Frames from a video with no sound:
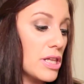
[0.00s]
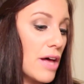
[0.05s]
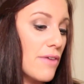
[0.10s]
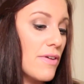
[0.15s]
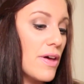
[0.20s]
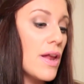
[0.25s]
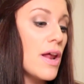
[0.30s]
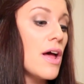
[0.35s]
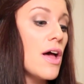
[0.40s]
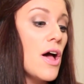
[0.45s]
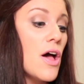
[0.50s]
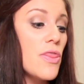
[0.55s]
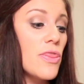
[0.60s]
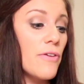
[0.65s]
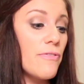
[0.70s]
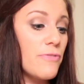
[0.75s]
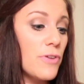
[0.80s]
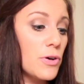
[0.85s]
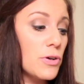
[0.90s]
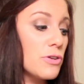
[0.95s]
love it.
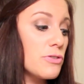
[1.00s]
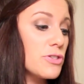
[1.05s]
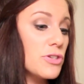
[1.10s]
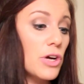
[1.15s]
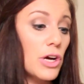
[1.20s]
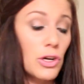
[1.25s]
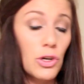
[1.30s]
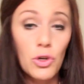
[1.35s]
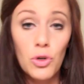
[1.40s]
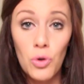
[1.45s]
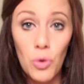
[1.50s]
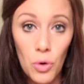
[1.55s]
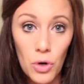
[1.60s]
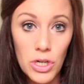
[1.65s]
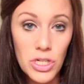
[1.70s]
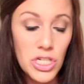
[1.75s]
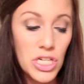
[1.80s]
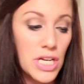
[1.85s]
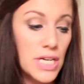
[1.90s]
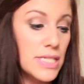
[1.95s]
The photos are
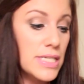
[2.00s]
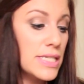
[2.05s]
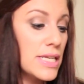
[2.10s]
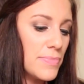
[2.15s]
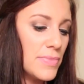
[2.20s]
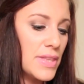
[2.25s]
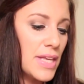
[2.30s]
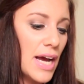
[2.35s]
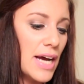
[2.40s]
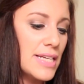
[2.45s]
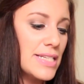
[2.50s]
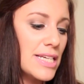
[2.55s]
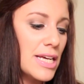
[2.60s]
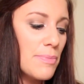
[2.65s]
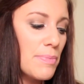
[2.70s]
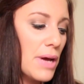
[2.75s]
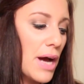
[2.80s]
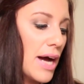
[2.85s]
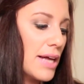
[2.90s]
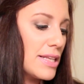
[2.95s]
gorgeous. The
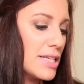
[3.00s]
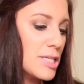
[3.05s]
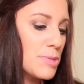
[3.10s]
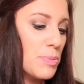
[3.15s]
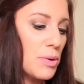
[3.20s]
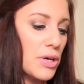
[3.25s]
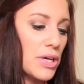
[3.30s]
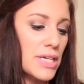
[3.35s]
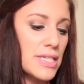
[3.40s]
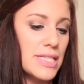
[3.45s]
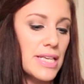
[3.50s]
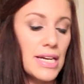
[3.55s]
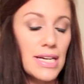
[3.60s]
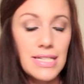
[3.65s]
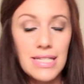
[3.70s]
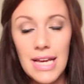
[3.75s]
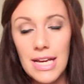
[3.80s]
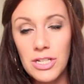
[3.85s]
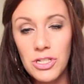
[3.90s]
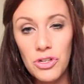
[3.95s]
idea behind this book is that
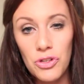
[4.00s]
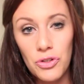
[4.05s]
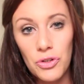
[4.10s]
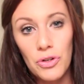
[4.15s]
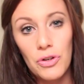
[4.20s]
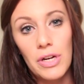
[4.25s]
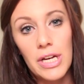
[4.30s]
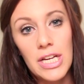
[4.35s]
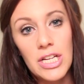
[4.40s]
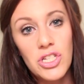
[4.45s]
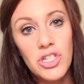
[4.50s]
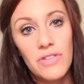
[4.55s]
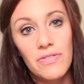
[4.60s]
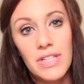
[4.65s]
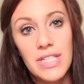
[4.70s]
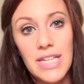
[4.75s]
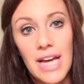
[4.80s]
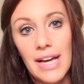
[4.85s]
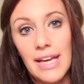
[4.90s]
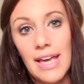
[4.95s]
it takes you through each of
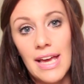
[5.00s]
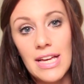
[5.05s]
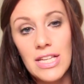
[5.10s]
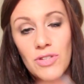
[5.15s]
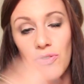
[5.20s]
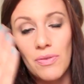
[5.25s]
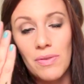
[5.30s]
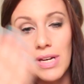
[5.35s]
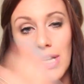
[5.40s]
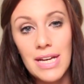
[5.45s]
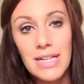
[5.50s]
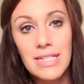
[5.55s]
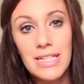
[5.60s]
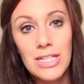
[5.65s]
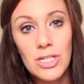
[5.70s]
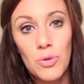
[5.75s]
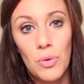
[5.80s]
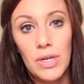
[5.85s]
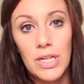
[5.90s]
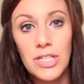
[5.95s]
the decades from the
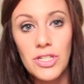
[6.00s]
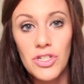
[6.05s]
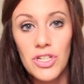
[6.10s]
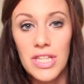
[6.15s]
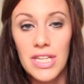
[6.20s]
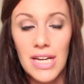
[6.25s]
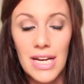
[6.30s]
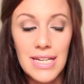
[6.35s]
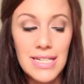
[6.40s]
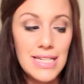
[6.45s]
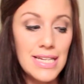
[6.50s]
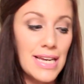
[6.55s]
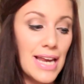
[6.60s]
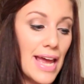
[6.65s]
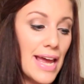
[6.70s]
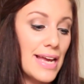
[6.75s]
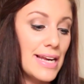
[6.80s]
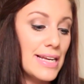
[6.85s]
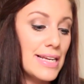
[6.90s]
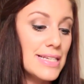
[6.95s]
1920s to the
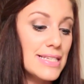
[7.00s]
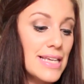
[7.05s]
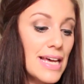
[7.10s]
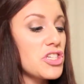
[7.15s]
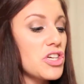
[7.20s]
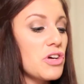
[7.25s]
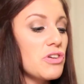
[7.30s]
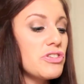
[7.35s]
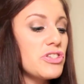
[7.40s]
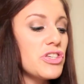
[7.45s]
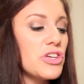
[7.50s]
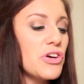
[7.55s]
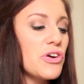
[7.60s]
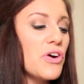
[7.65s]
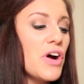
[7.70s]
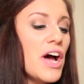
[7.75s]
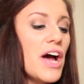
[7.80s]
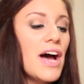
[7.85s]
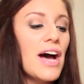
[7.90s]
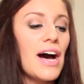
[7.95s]
1980s. It shows
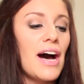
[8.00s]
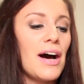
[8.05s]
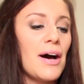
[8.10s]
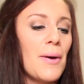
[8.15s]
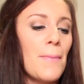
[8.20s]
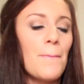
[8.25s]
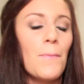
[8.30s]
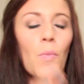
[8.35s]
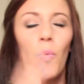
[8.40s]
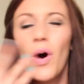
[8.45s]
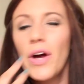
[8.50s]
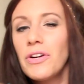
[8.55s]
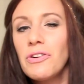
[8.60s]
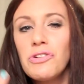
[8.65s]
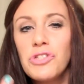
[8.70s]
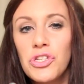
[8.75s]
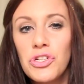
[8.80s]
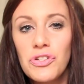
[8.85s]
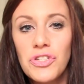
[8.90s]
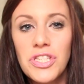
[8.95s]
you one
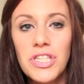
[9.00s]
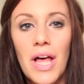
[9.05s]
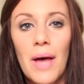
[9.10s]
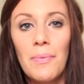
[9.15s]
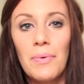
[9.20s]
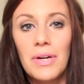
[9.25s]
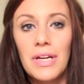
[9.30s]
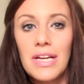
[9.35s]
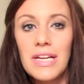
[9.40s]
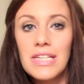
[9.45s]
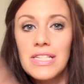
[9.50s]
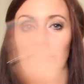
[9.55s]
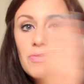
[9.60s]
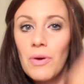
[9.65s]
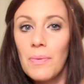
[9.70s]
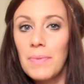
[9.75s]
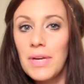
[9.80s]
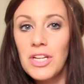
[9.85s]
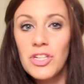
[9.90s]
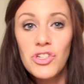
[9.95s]
or two celebrities
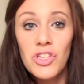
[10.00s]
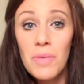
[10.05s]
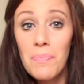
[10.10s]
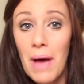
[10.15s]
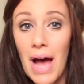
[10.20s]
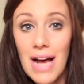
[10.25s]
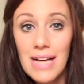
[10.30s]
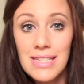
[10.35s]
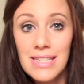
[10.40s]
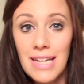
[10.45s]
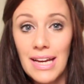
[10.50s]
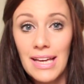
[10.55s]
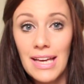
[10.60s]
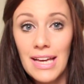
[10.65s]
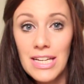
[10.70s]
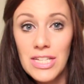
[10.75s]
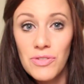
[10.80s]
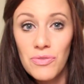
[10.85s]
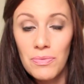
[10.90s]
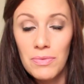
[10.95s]
from each of the past
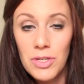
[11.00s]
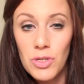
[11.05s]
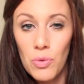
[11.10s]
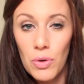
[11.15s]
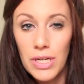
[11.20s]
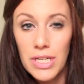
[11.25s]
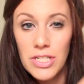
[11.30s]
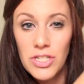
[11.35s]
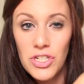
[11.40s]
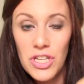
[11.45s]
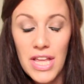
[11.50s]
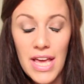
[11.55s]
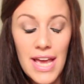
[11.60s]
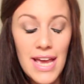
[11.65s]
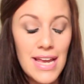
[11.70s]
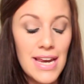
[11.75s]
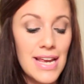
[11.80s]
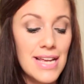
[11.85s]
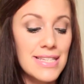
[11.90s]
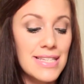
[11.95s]
decades from the 20s to the
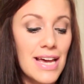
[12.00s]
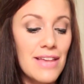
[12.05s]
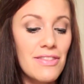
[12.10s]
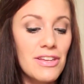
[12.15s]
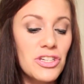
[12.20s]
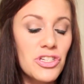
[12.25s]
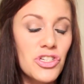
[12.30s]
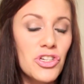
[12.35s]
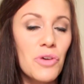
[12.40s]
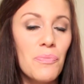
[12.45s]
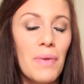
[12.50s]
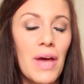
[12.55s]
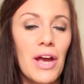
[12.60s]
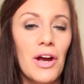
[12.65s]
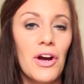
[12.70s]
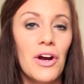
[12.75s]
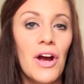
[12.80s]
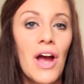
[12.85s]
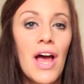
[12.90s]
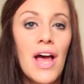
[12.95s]
80s, and then she'll
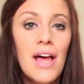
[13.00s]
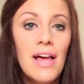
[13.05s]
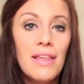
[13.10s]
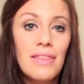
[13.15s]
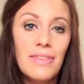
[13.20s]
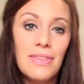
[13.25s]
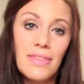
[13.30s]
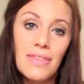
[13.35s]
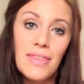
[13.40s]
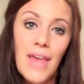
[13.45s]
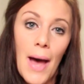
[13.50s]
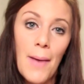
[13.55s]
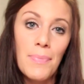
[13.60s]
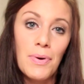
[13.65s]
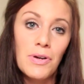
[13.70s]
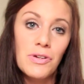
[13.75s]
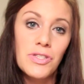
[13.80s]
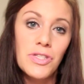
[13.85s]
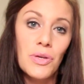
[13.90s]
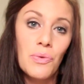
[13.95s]
pair that
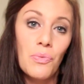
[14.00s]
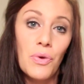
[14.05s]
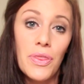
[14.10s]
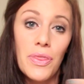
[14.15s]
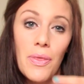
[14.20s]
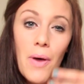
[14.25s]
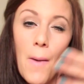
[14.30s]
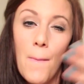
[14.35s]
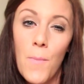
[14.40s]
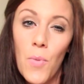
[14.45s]
person with